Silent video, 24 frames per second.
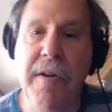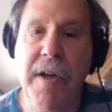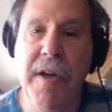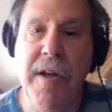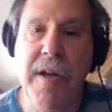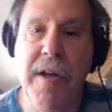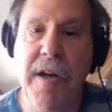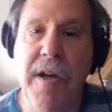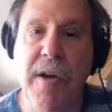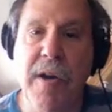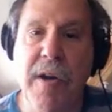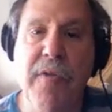
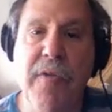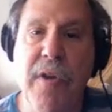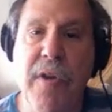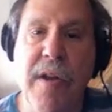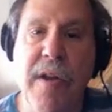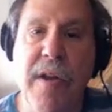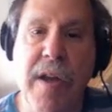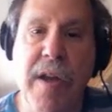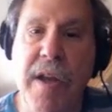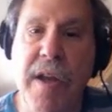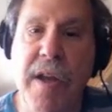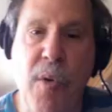if
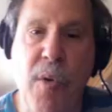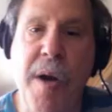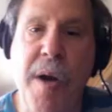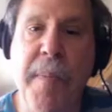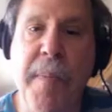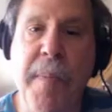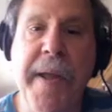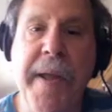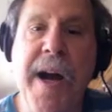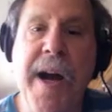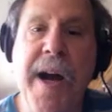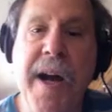you want to
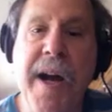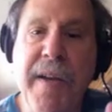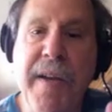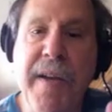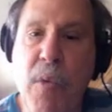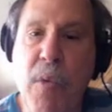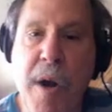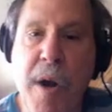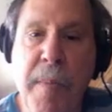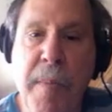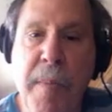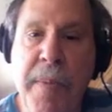play hockey, if
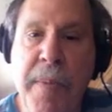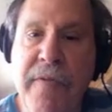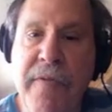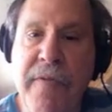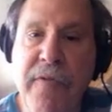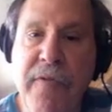you want to play